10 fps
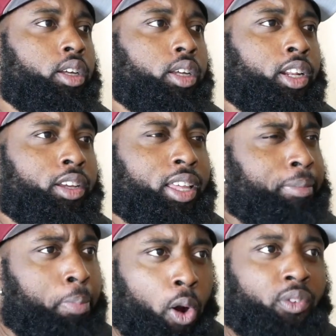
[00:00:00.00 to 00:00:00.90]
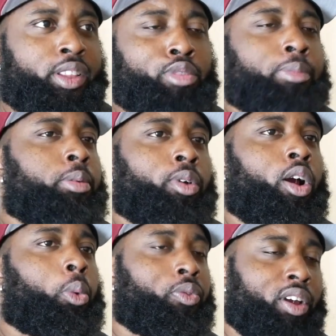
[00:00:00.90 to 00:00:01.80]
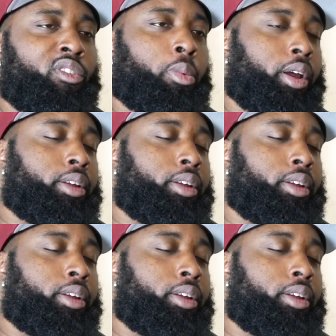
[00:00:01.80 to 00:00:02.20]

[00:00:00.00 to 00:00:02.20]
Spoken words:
It perfectly wrapped up the arc with everybody.